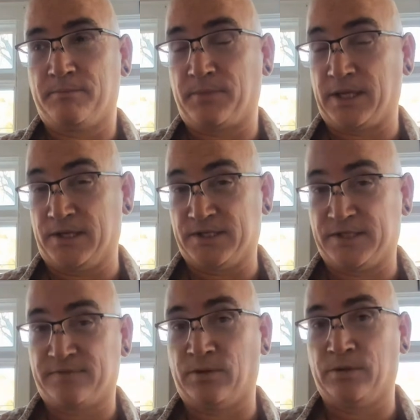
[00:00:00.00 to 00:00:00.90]

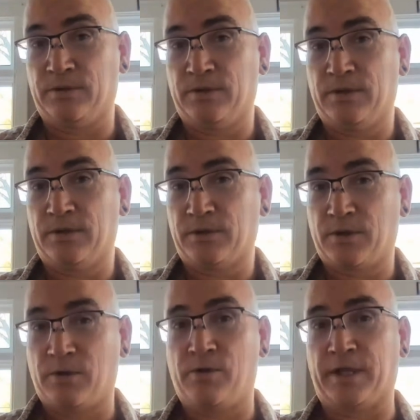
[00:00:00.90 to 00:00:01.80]
peaceful,
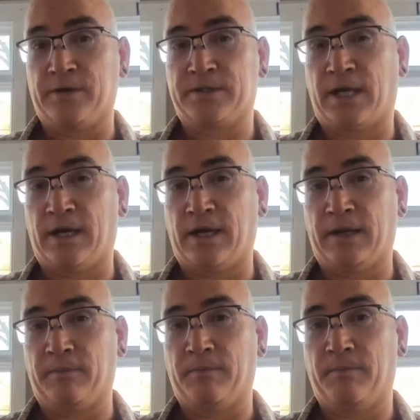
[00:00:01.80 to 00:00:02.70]
clear
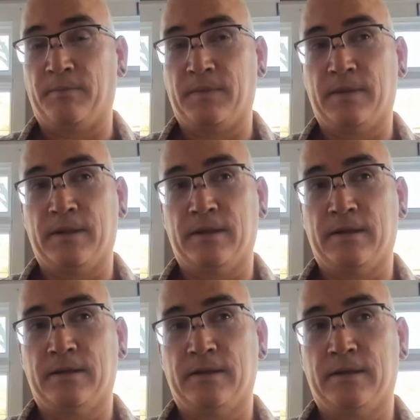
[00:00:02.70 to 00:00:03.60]
time
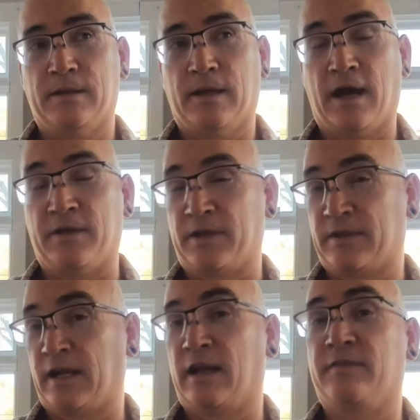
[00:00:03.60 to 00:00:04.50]
I think
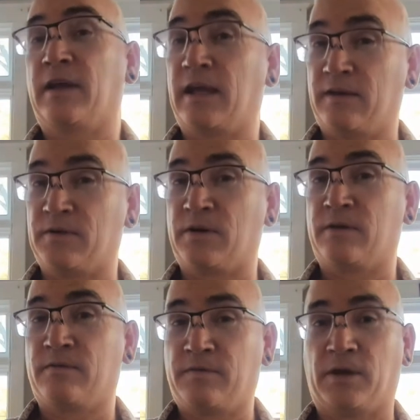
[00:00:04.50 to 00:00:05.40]
that I have
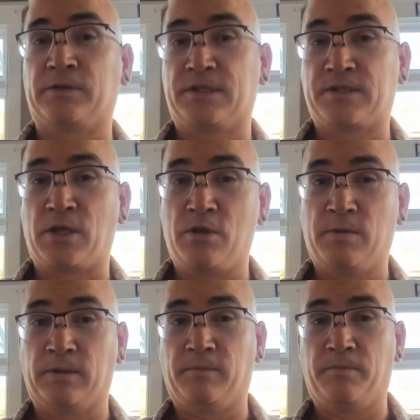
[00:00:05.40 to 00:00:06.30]
ever felt as a
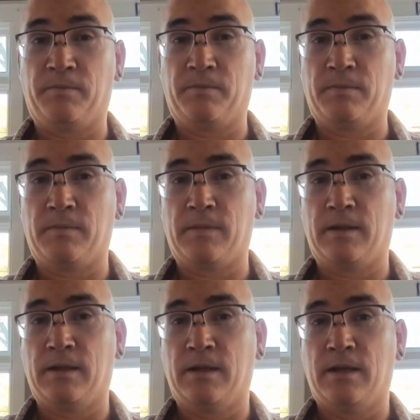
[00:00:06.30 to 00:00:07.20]
human.
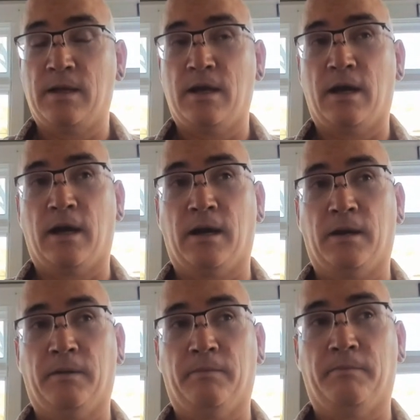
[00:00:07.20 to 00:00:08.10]

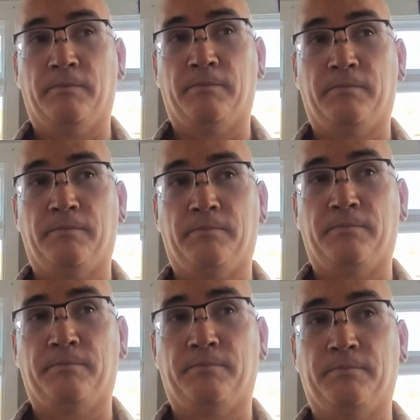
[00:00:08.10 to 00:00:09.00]
Um,
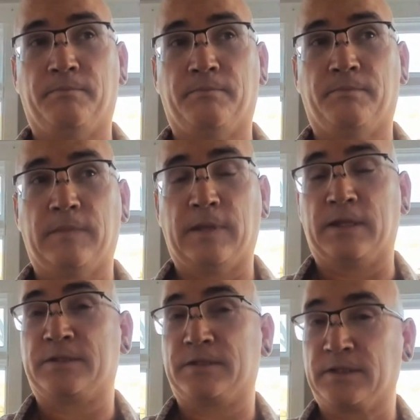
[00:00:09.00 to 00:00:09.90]

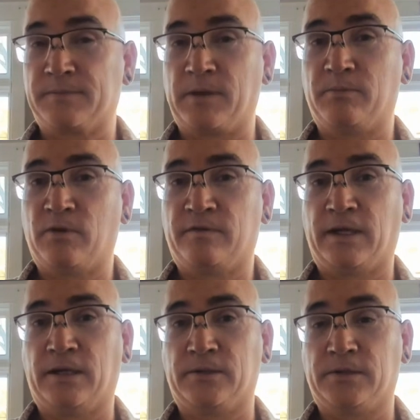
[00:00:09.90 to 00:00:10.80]
it's it's been
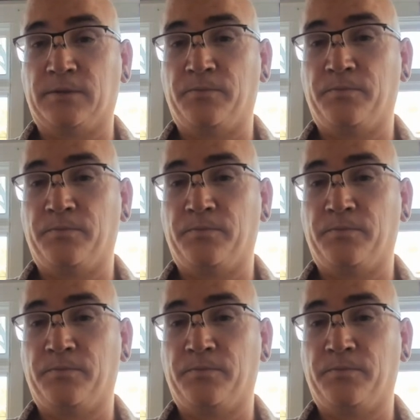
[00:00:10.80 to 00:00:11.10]
profound.